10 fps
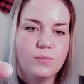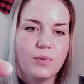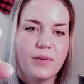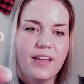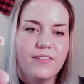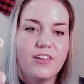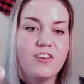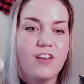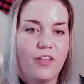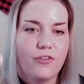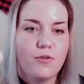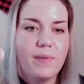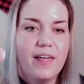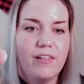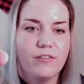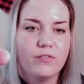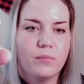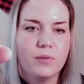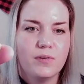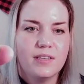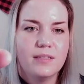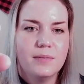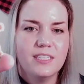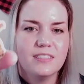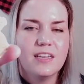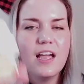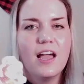but we have another Belle from Beauty and the Beast.